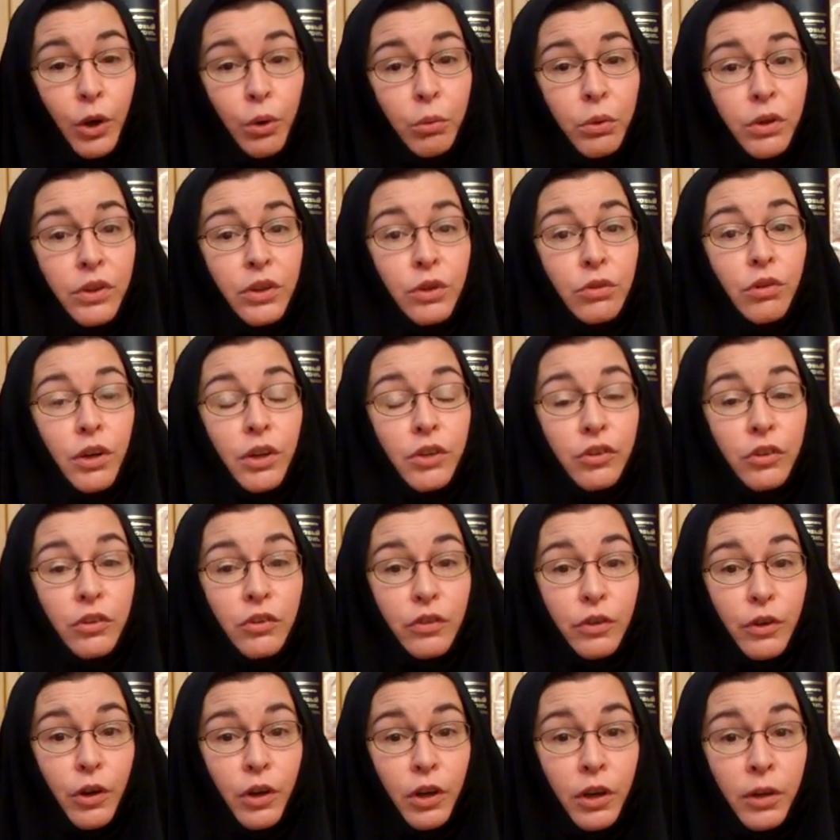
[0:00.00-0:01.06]
what the
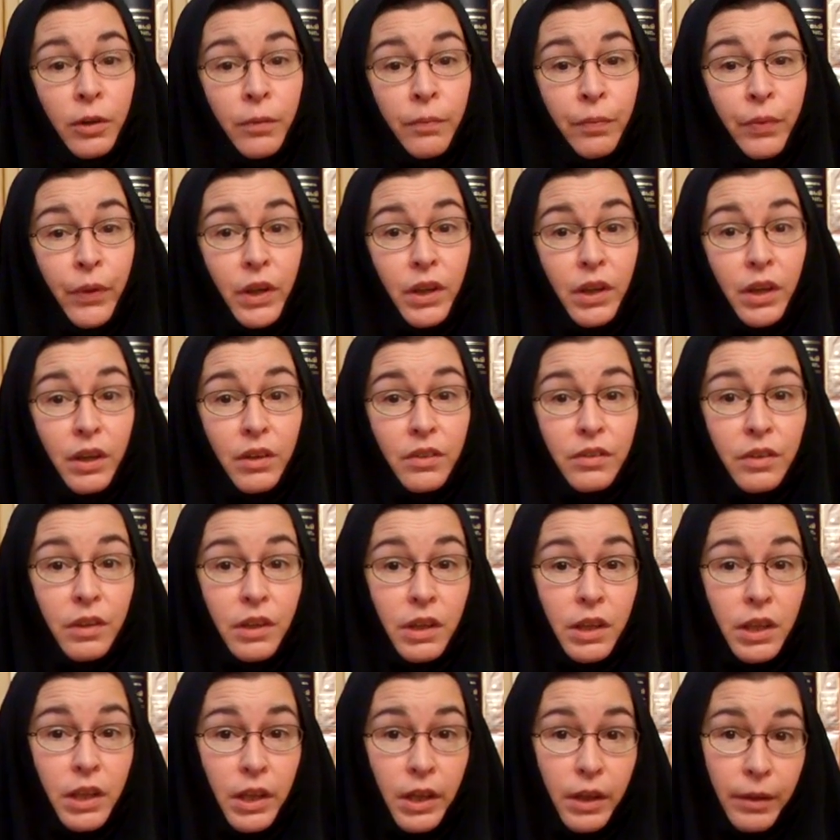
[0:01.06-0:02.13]
Russians call
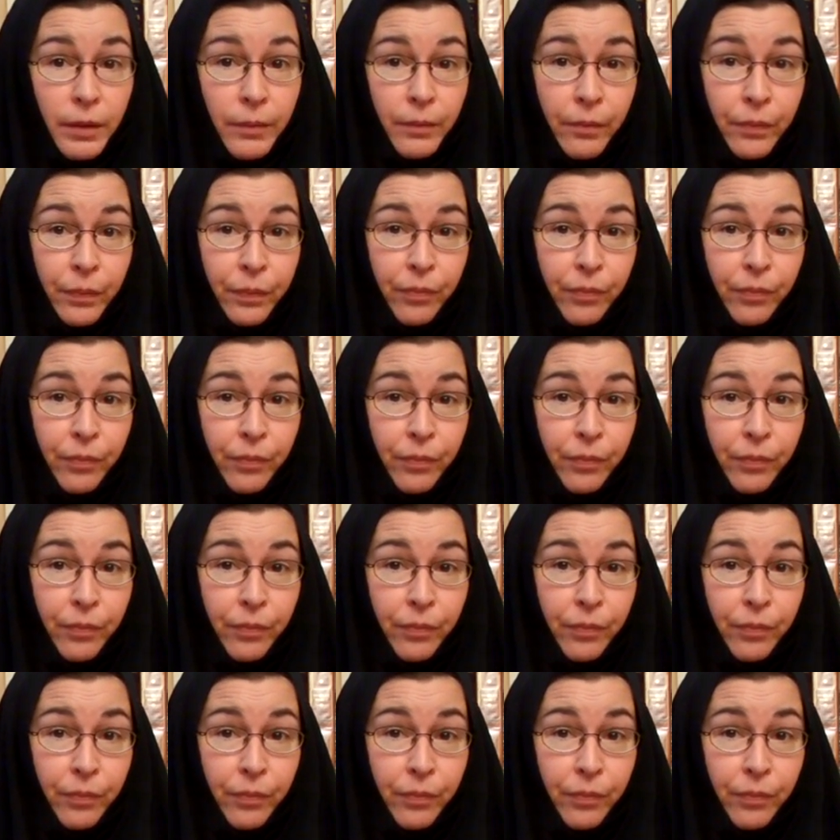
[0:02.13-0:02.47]
Ektenii.